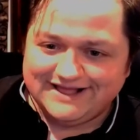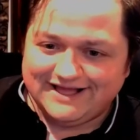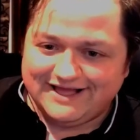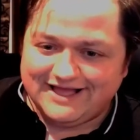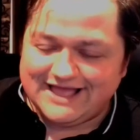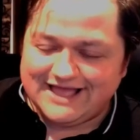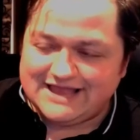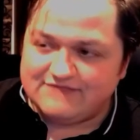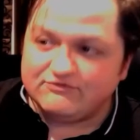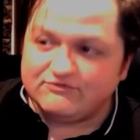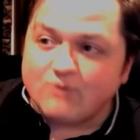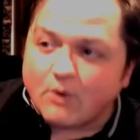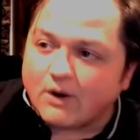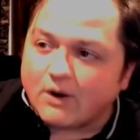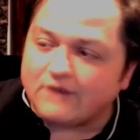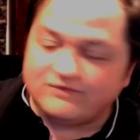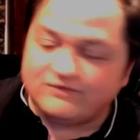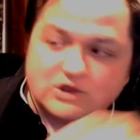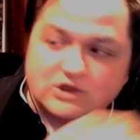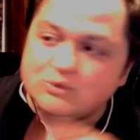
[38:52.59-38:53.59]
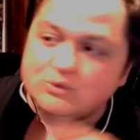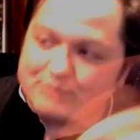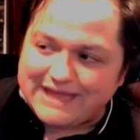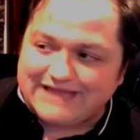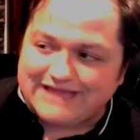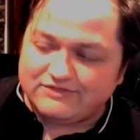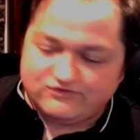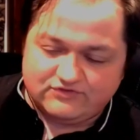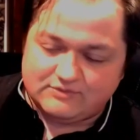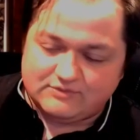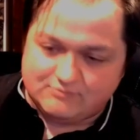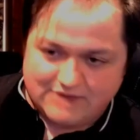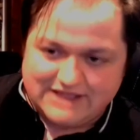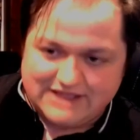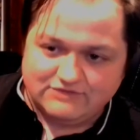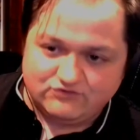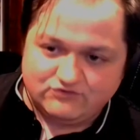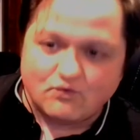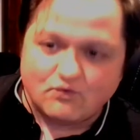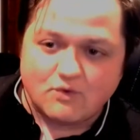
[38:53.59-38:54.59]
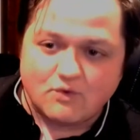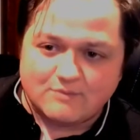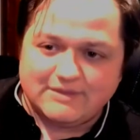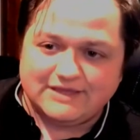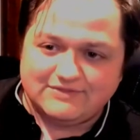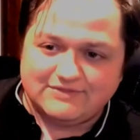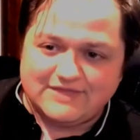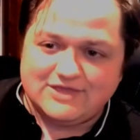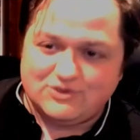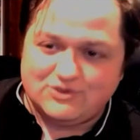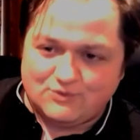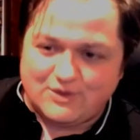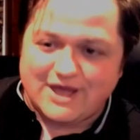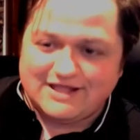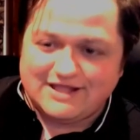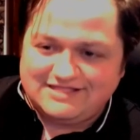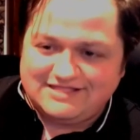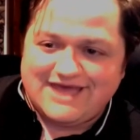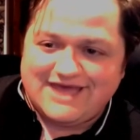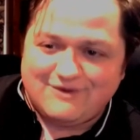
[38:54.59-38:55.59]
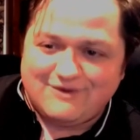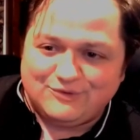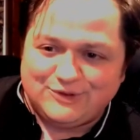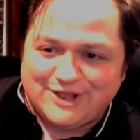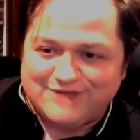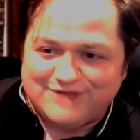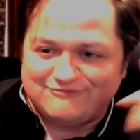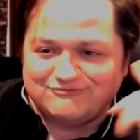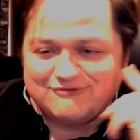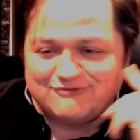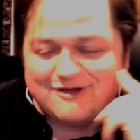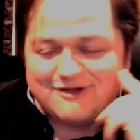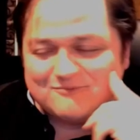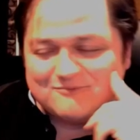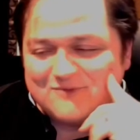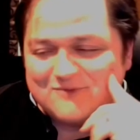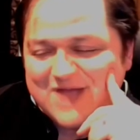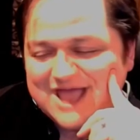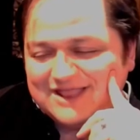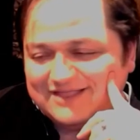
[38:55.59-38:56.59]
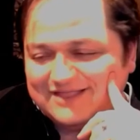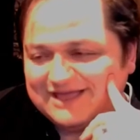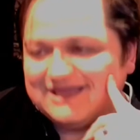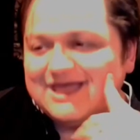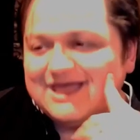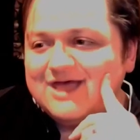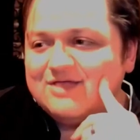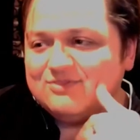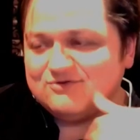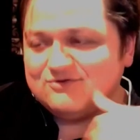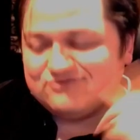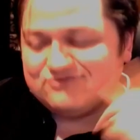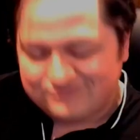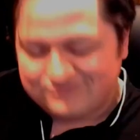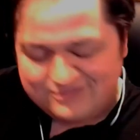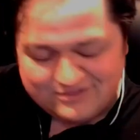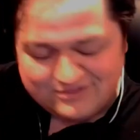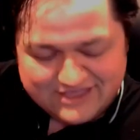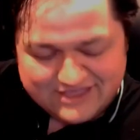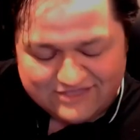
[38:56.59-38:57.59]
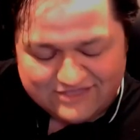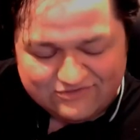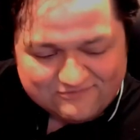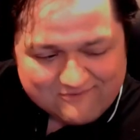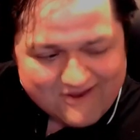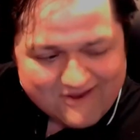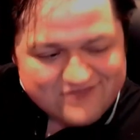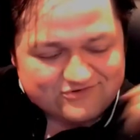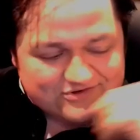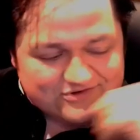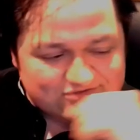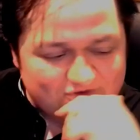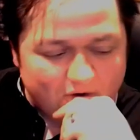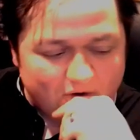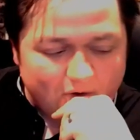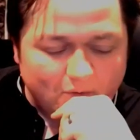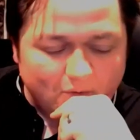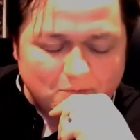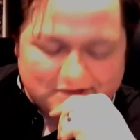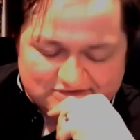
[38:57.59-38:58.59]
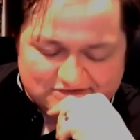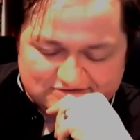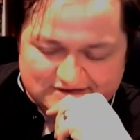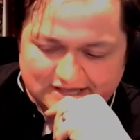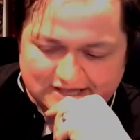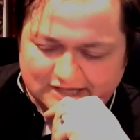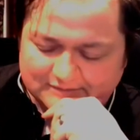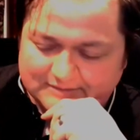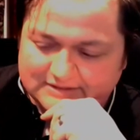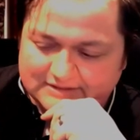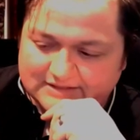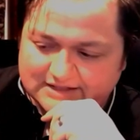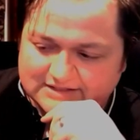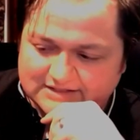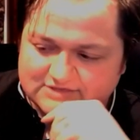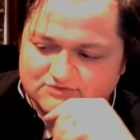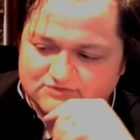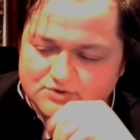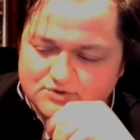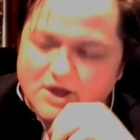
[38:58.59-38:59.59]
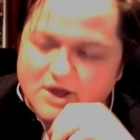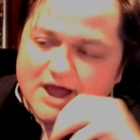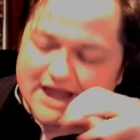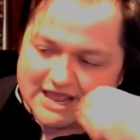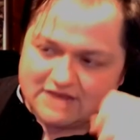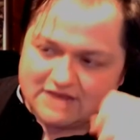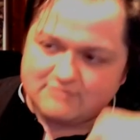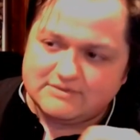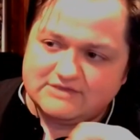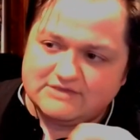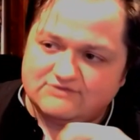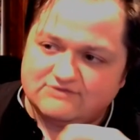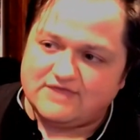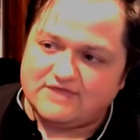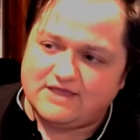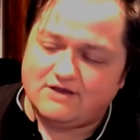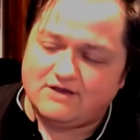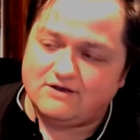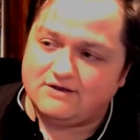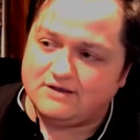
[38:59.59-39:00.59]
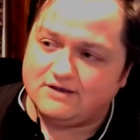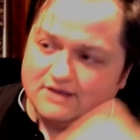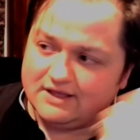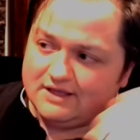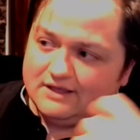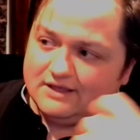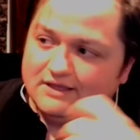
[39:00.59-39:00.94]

And if you aren't, then you pants the brainstorming that you got the outline from, right? Like there's the inspiration is always an element. Like these are not enemies; they are,